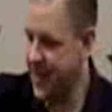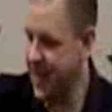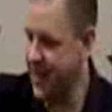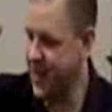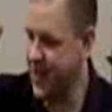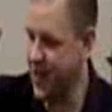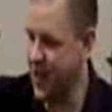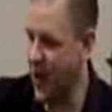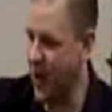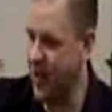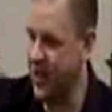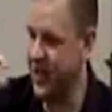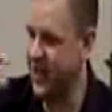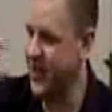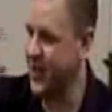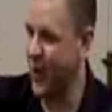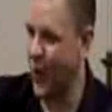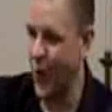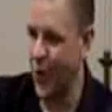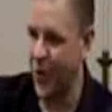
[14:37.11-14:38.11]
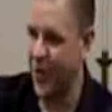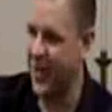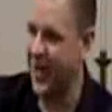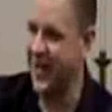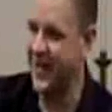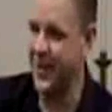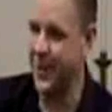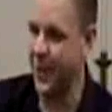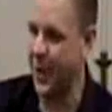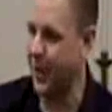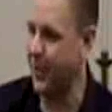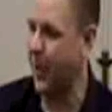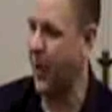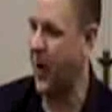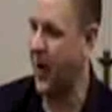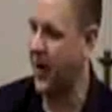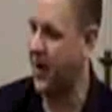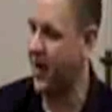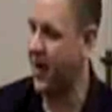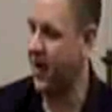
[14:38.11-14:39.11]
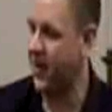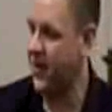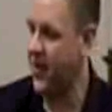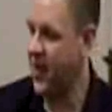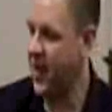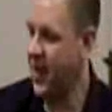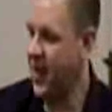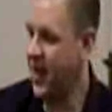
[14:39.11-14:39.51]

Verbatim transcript: and started this whole thing that we're a part of,